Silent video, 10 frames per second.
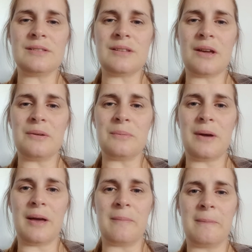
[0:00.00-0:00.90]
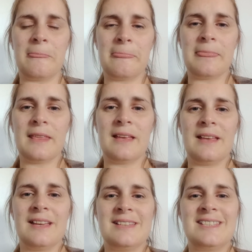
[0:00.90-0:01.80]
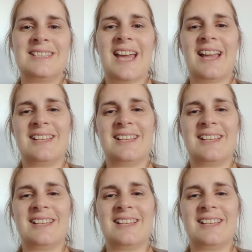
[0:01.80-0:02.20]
So today